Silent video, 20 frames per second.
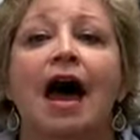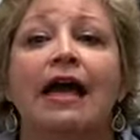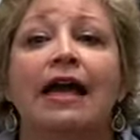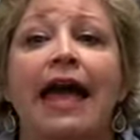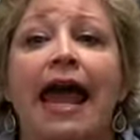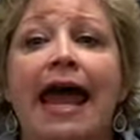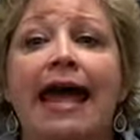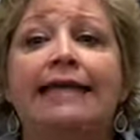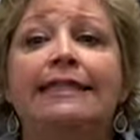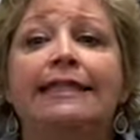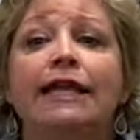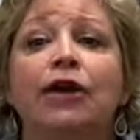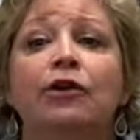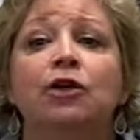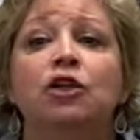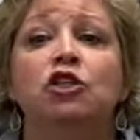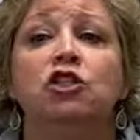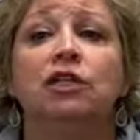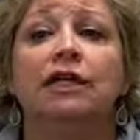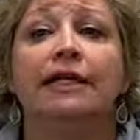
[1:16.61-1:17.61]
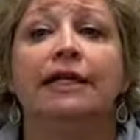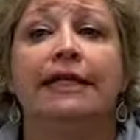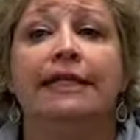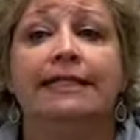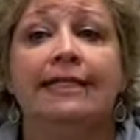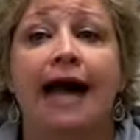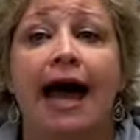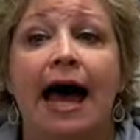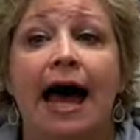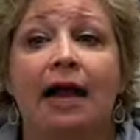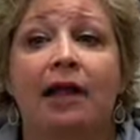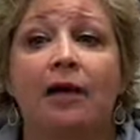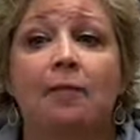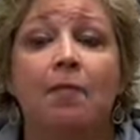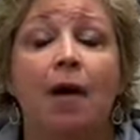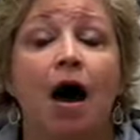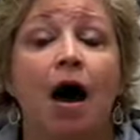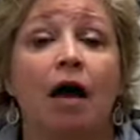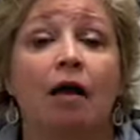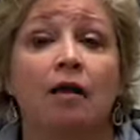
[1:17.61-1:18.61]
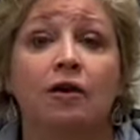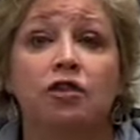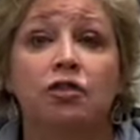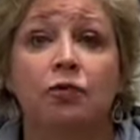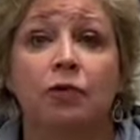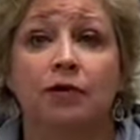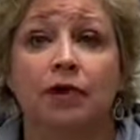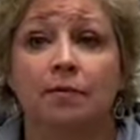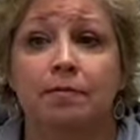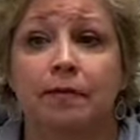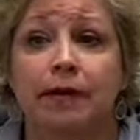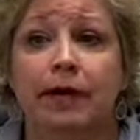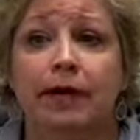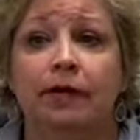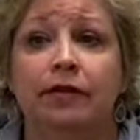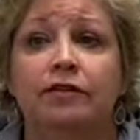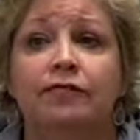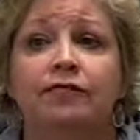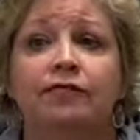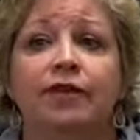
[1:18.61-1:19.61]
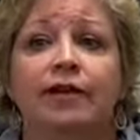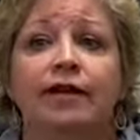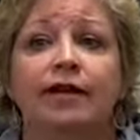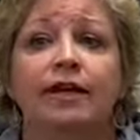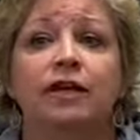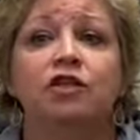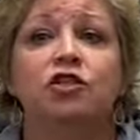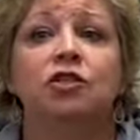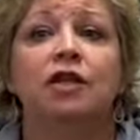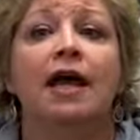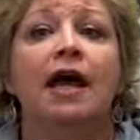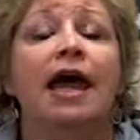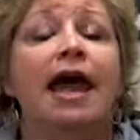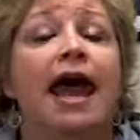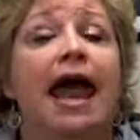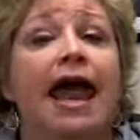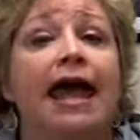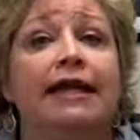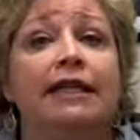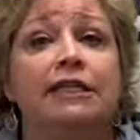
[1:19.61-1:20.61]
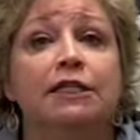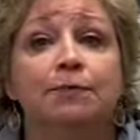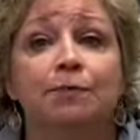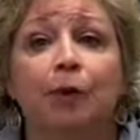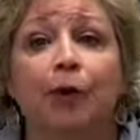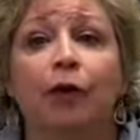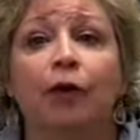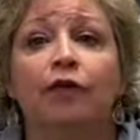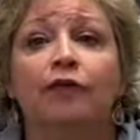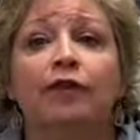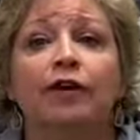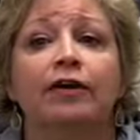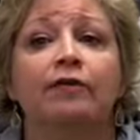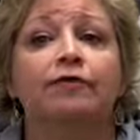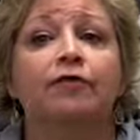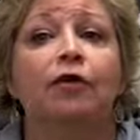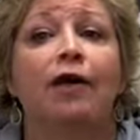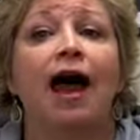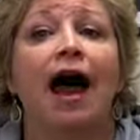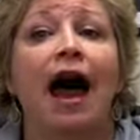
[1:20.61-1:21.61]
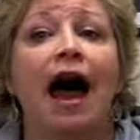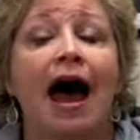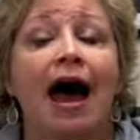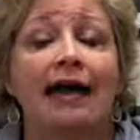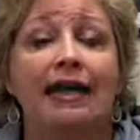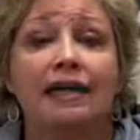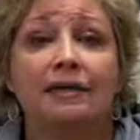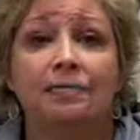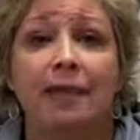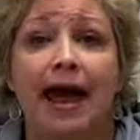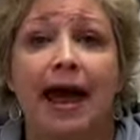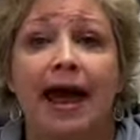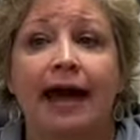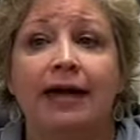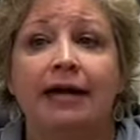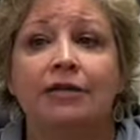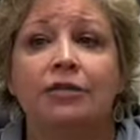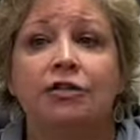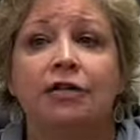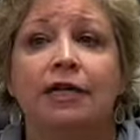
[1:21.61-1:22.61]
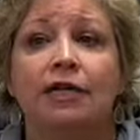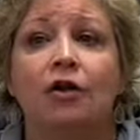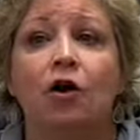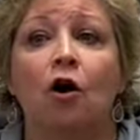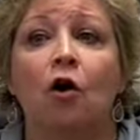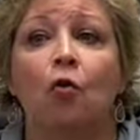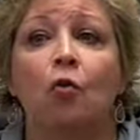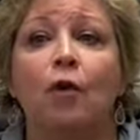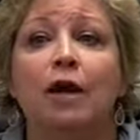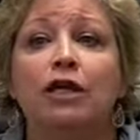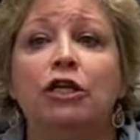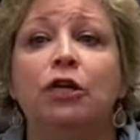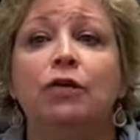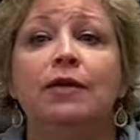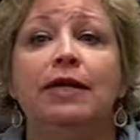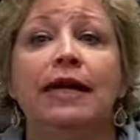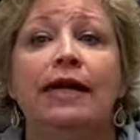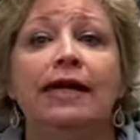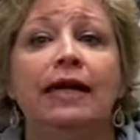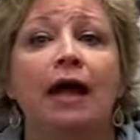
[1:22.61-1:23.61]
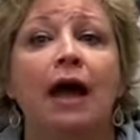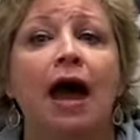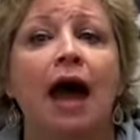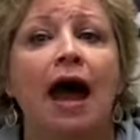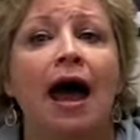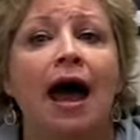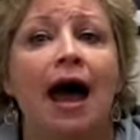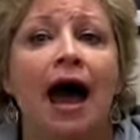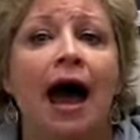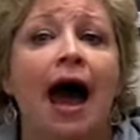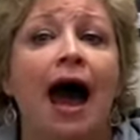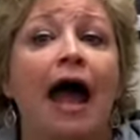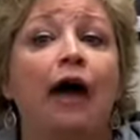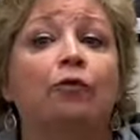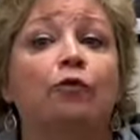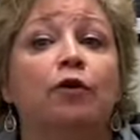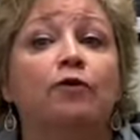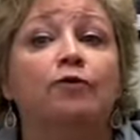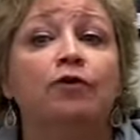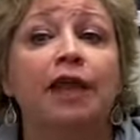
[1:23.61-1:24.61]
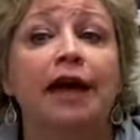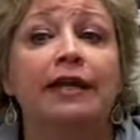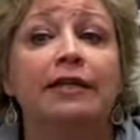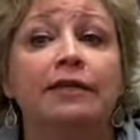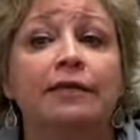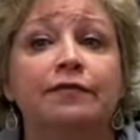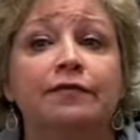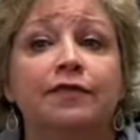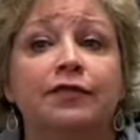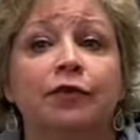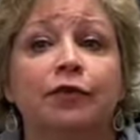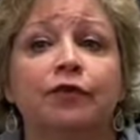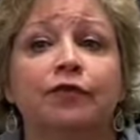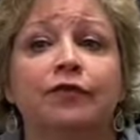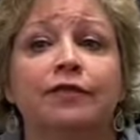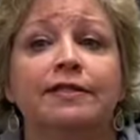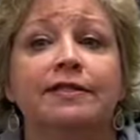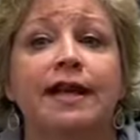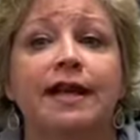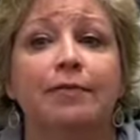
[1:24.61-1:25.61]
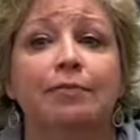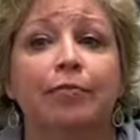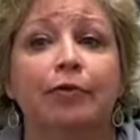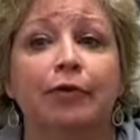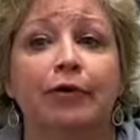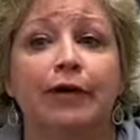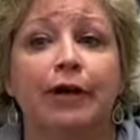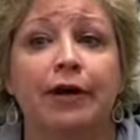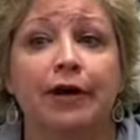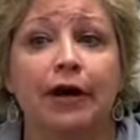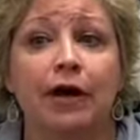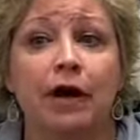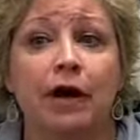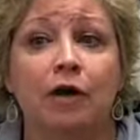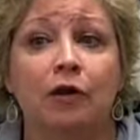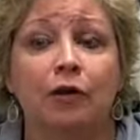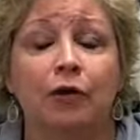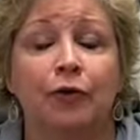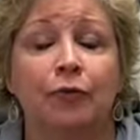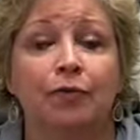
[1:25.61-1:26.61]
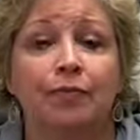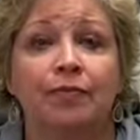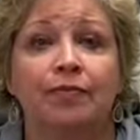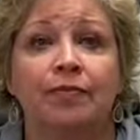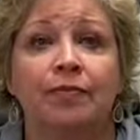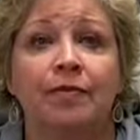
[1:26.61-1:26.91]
A cast-coated sheet is highly polished with a mirrored finish and is perfect for high-end packaging or when you need high reflective surface and brilliant color.